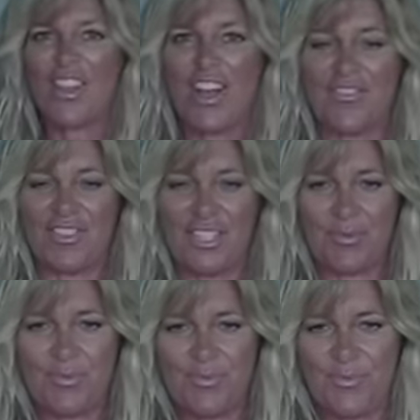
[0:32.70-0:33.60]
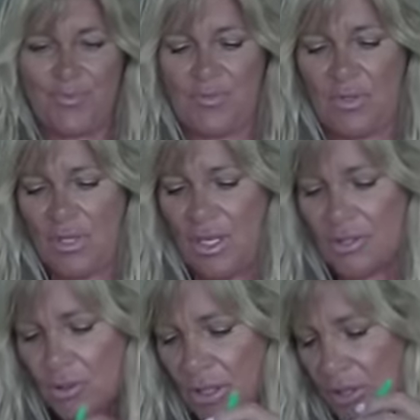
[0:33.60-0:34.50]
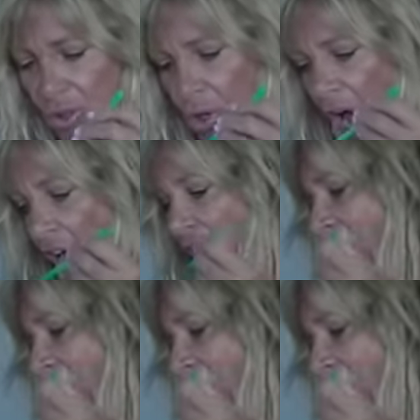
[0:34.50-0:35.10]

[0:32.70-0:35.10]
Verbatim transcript: the coffee. Don't need this straw.